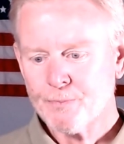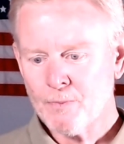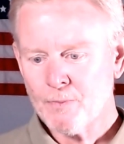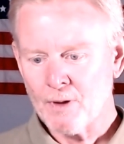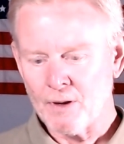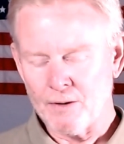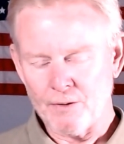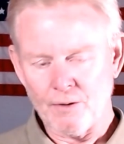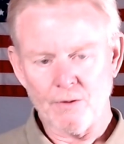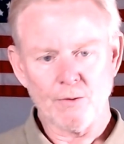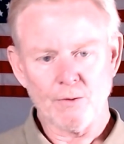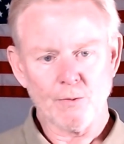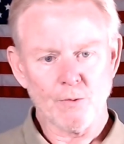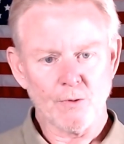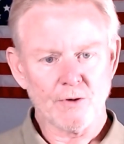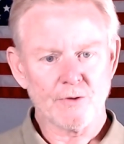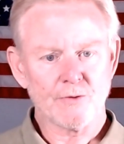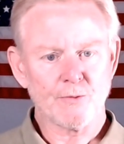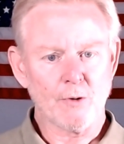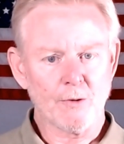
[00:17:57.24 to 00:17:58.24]
in other
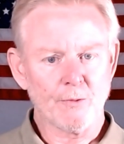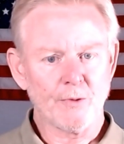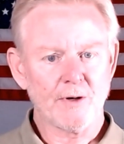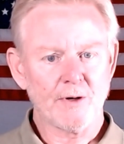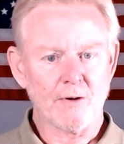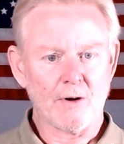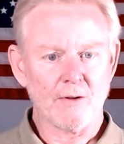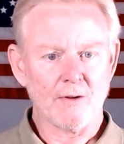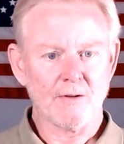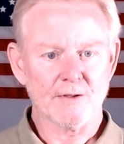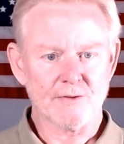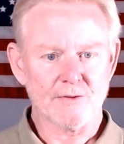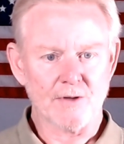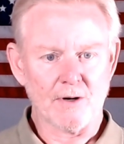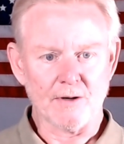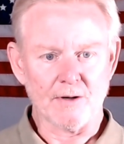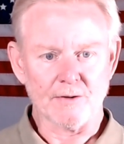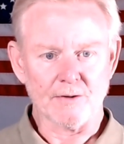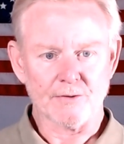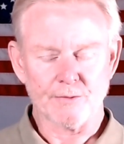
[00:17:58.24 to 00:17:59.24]
words, what we call
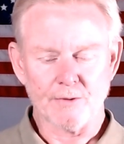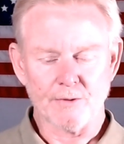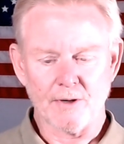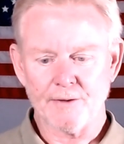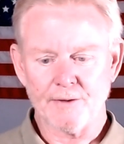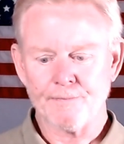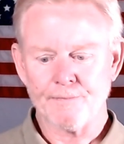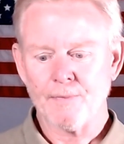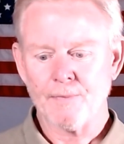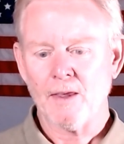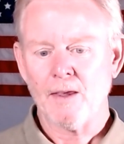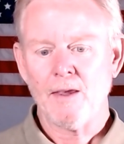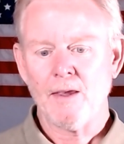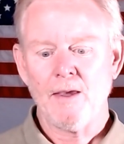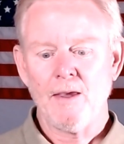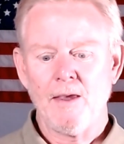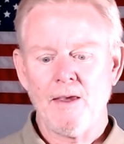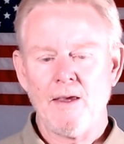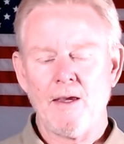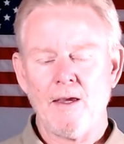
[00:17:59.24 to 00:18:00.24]
exhaust, right?
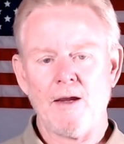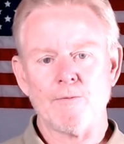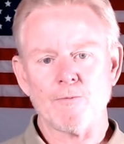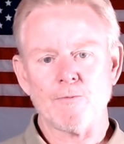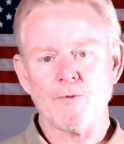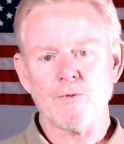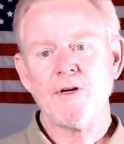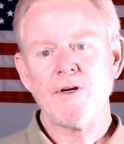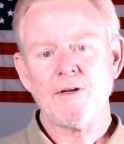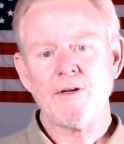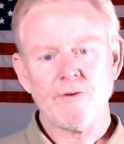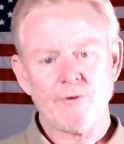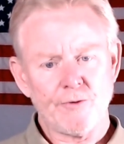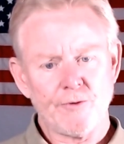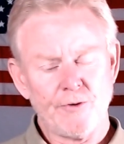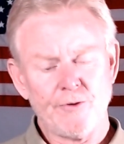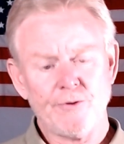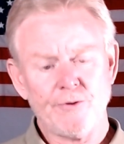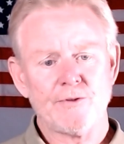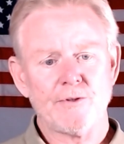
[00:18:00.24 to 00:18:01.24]
And
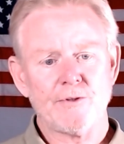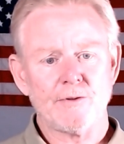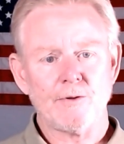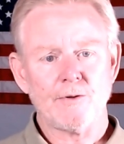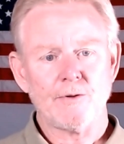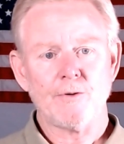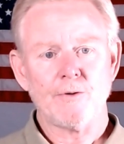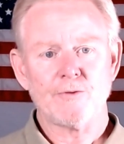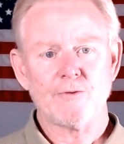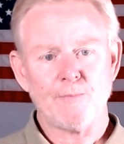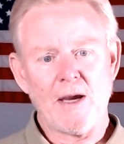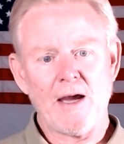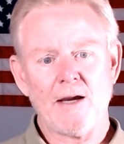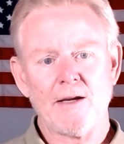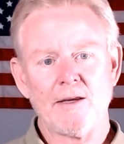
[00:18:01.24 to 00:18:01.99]
reintroducing those back